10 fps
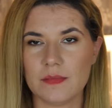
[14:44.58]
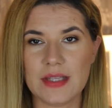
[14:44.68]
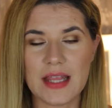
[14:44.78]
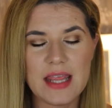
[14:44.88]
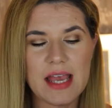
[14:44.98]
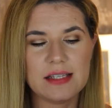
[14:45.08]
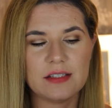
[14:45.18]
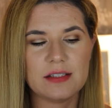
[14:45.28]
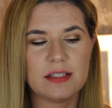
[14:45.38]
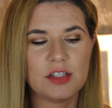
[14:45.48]
The
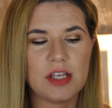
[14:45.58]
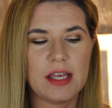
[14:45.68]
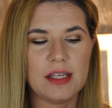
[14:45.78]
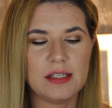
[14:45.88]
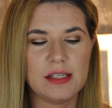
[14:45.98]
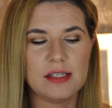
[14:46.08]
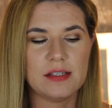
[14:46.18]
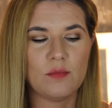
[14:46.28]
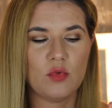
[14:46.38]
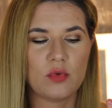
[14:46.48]
last shade
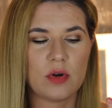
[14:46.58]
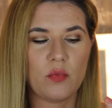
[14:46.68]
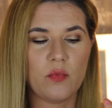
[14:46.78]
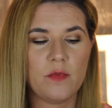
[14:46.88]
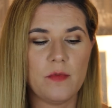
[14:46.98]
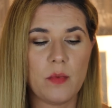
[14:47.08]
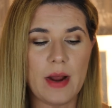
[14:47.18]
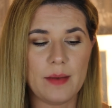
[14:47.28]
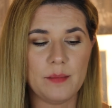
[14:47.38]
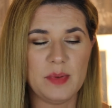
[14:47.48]
is more
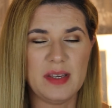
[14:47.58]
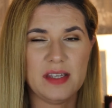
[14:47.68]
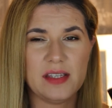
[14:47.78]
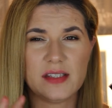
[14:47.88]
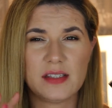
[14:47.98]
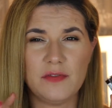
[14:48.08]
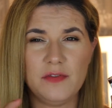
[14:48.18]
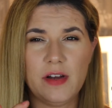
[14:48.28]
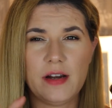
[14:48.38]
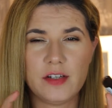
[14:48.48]
vampy. It's
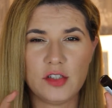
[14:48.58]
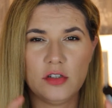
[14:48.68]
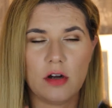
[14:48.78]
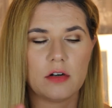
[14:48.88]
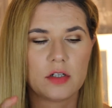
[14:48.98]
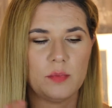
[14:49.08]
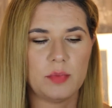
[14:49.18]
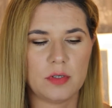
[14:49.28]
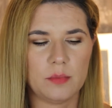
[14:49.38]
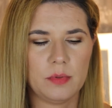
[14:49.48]
very dark
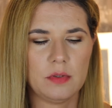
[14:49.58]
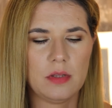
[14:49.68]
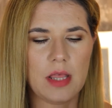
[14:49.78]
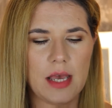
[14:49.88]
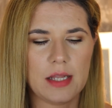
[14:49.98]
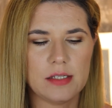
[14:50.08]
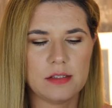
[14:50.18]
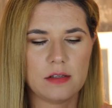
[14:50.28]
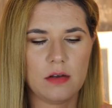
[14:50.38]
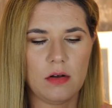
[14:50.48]
purple, and
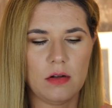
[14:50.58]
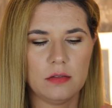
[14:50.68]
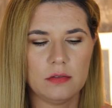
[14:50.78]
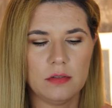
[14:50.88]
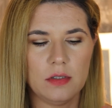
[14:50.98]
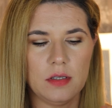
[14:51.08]
it's called,